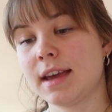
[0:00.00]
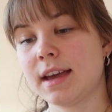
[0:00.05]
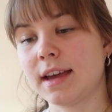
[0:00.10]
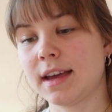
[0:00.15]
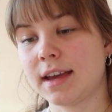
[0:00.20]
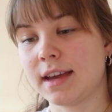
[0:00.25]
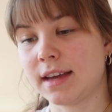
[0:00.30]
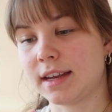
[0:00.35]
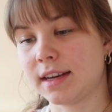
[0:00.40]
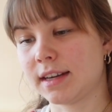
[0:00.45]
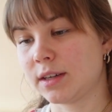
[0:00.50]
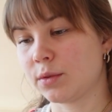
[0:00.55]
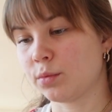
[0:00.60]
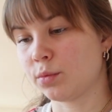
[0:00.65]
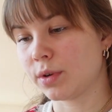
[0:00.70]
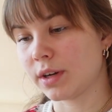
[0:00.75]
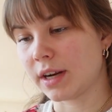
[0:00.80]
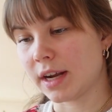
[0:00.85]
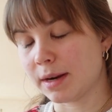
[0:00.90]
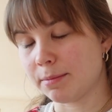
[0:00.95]
And
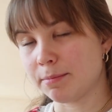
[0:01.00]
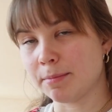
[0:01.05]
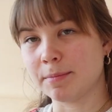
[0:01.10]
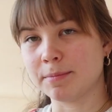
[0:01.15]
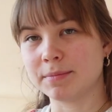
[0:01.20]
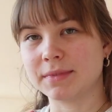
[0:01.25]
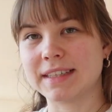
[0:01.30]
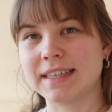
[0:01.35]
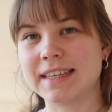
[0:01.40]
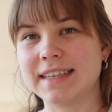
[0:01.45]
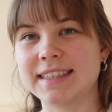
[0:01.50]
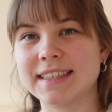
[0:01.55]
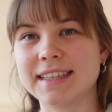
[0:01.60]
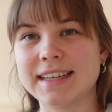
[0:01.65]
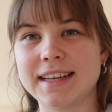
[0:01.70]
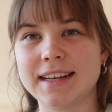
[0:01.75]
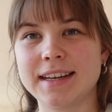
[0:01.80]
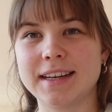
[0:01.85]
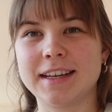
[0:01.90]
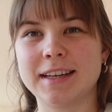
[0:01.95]
what I did
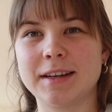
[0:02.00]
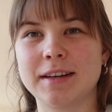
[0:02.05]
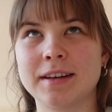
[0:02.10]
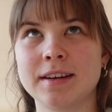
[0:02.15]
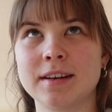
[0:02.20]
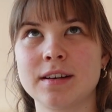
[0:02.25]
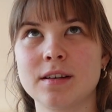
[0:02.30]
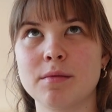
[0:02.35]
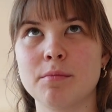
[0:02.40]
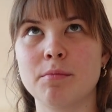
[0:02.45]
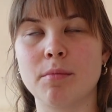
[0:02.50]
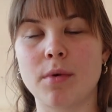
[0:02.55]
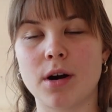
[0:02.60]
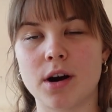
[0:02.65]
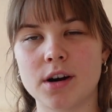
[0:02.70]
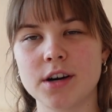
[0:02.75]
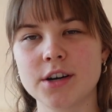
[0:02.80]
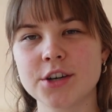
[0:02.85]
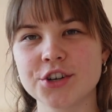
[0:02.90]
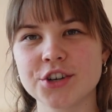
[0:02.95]
in
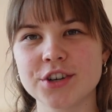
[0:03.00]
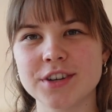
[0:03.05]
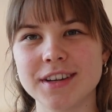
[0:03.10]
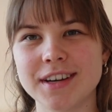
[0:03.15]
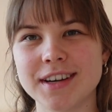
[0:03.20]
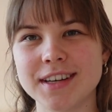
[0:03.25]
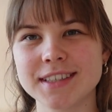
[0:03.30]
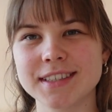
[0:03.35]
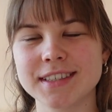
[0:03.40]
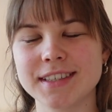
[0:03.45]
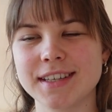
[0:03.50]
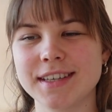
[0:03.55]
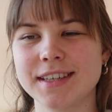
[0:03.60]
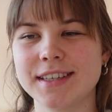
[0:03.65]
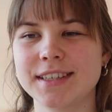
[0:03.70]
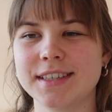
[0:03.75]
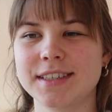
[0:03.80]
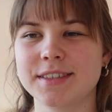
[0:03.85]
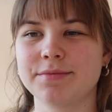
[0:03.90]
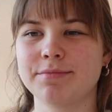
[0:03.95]
March last
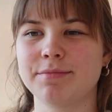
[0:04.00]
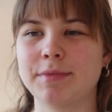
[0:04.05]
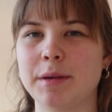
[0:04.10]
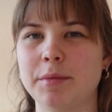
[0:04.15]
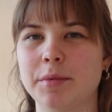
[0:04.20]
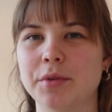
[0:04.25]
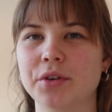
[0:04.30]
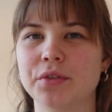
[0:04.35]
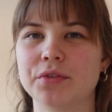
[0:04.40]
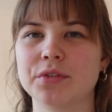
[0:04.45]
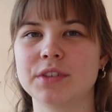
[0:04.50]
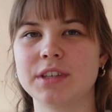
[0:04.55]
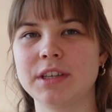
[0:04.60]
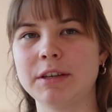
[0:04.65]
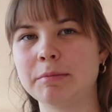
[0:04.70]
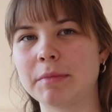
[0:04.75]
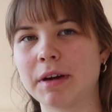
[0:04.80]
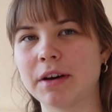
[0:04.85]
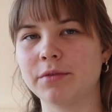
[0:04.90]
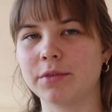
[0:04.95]
year, maybe you've
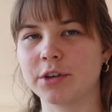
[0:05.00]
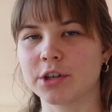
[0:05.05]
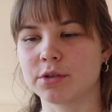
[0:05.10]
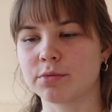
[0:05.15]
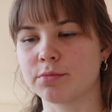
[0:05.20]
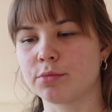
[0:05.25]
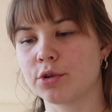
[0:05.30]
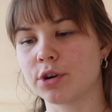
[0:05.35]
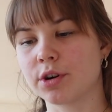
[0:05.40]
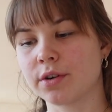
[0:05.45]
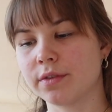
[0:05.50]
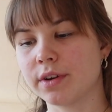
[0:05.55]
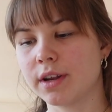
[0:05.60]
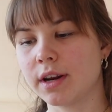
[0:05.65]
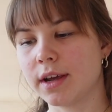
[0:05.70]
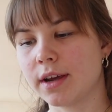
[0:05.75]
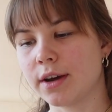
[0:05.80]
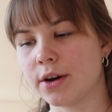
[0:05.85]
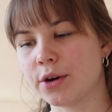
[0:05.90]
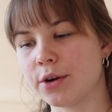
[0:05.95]
seen my vision board
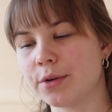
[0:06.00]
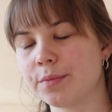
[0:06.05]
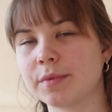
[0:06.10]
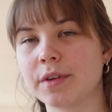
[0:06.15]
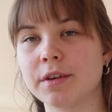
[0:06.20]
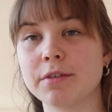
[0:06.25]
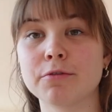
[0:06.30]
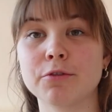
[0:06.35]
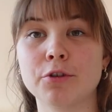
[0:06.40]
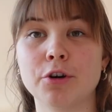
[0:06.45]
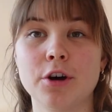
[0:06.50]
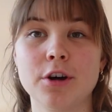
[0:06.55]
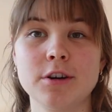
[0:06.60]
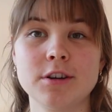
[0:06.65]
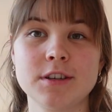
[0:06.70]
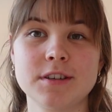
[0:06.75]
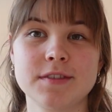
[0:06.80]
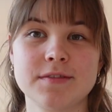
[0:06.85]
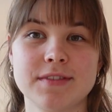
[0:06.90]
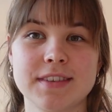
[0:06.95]
video. If not,